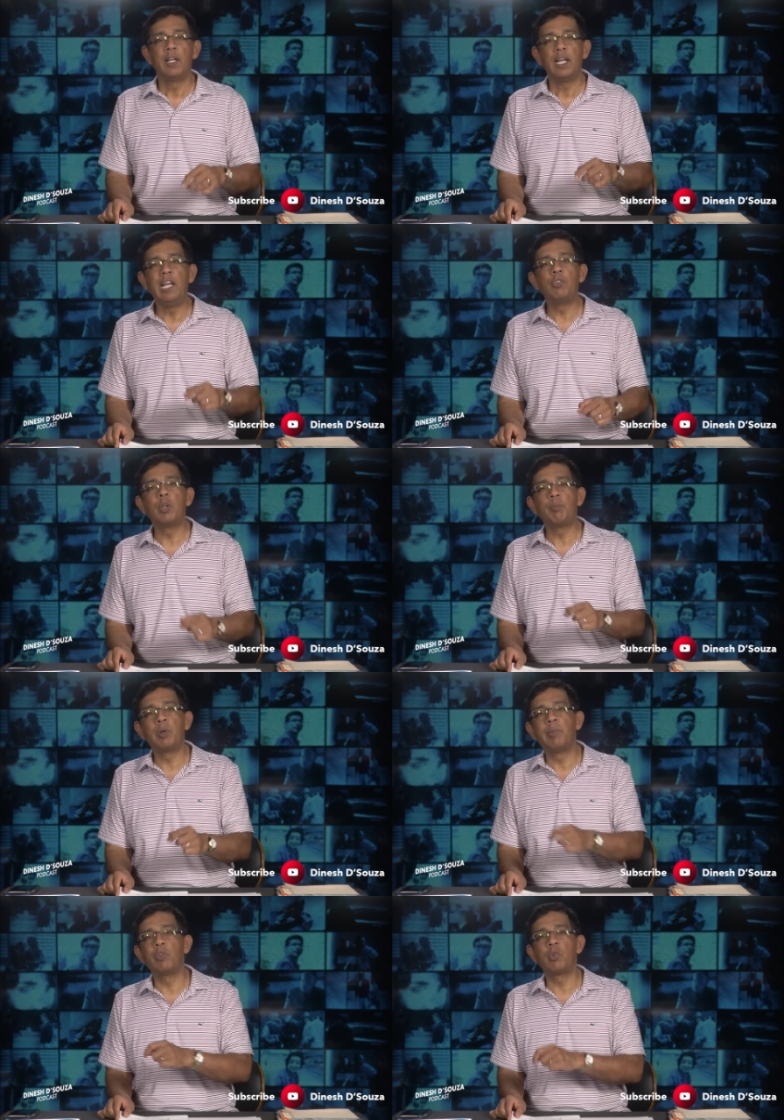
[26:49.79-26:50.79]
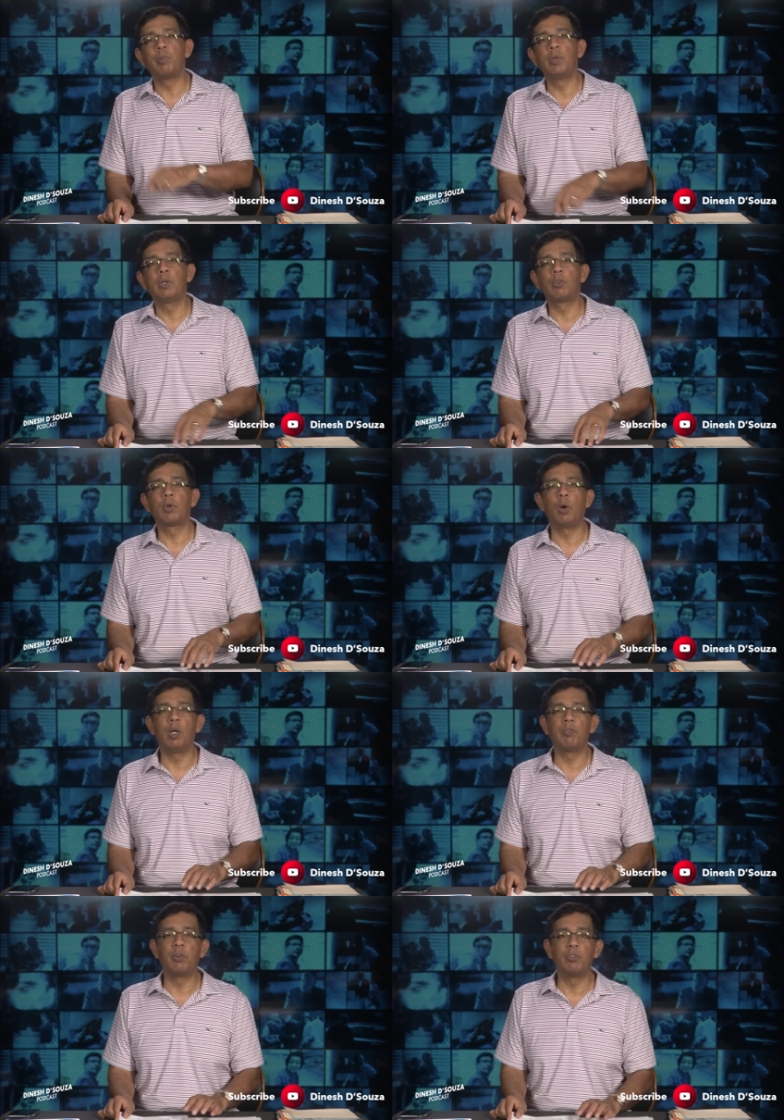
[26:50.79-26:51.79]
is it permissible to
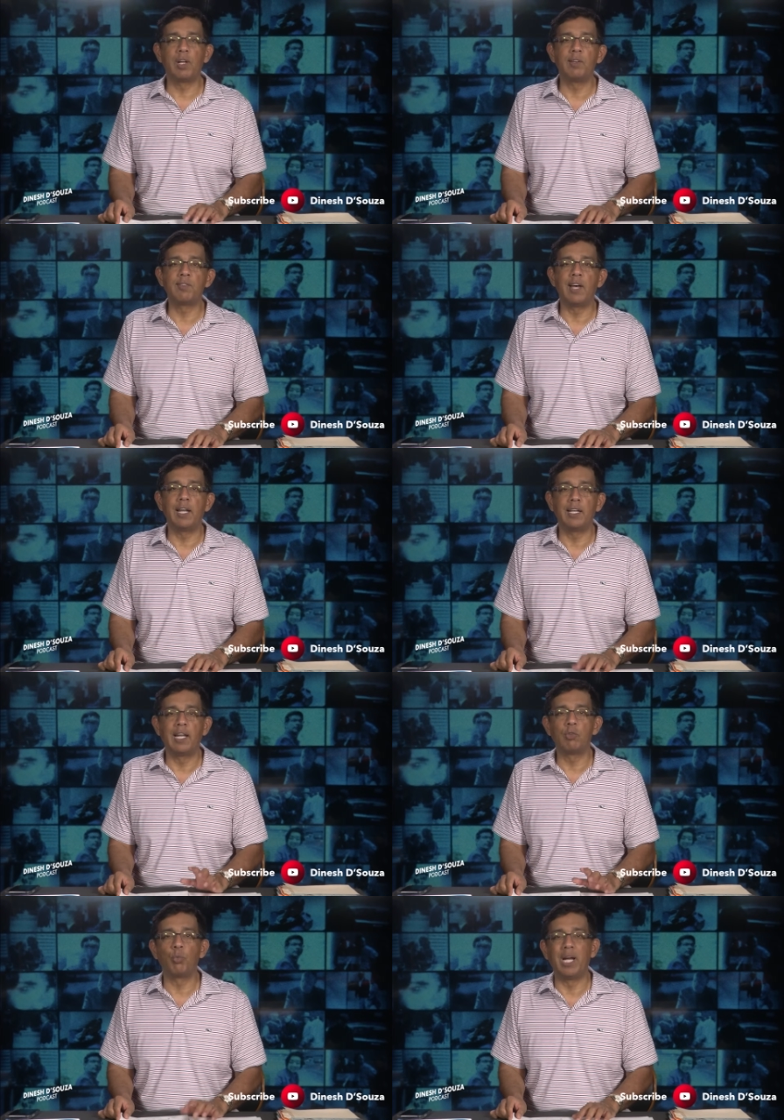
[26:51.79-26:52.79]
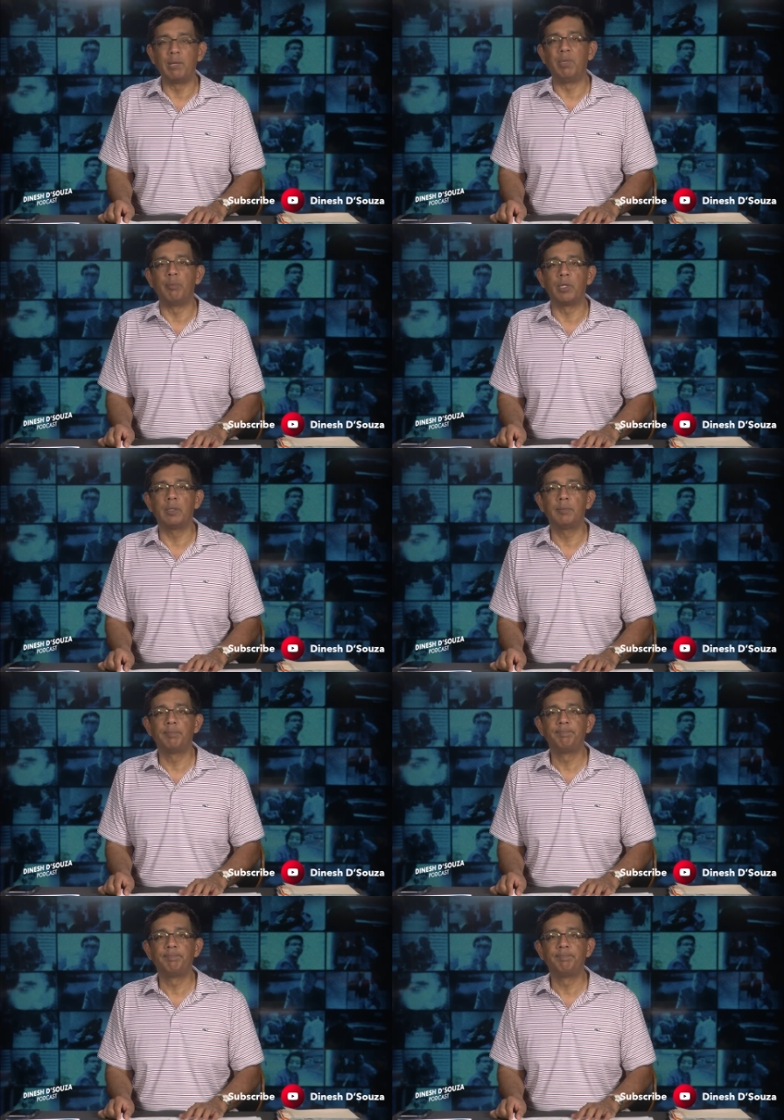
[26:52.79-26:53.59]
call for genocide against white people?